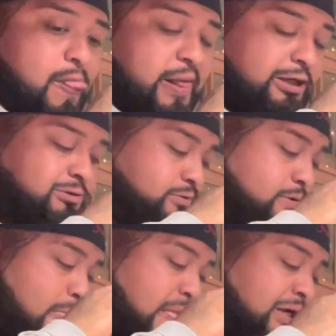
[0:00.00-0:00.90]
They put
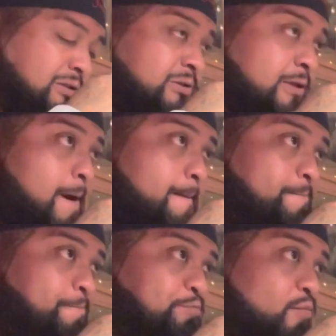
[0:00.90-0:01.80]
grilled
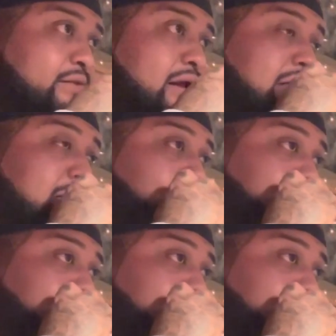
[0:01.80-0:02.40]
onions,